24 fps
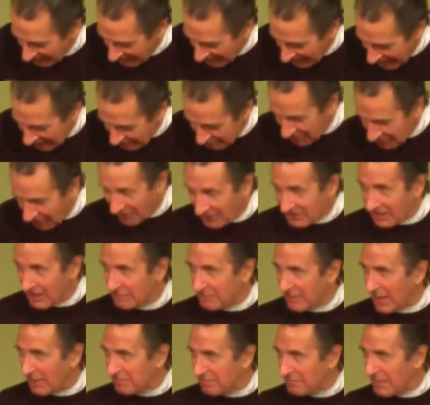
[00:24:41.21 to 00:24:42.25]
I'm talking
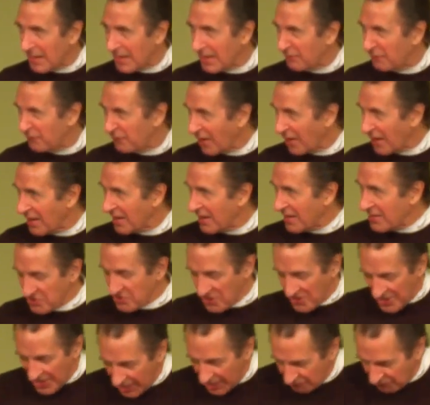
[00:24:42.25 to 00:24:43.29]
about my flesh.
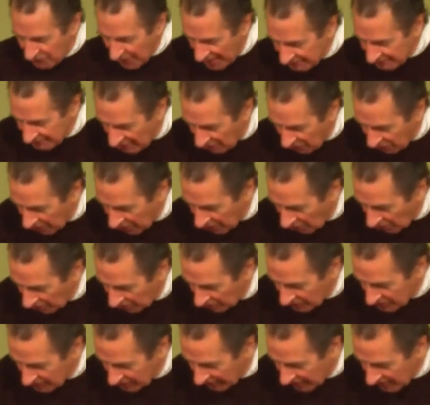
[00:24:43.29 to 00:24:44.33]
In fact, he went on to
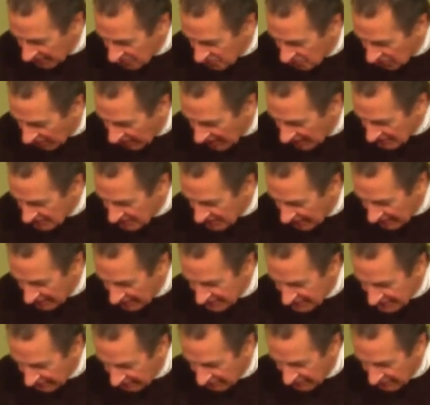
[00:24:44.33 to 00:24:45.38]
say in John 10,
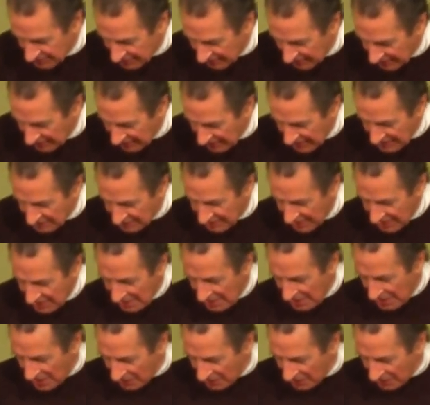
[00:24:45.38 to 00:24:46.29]
17, and 18,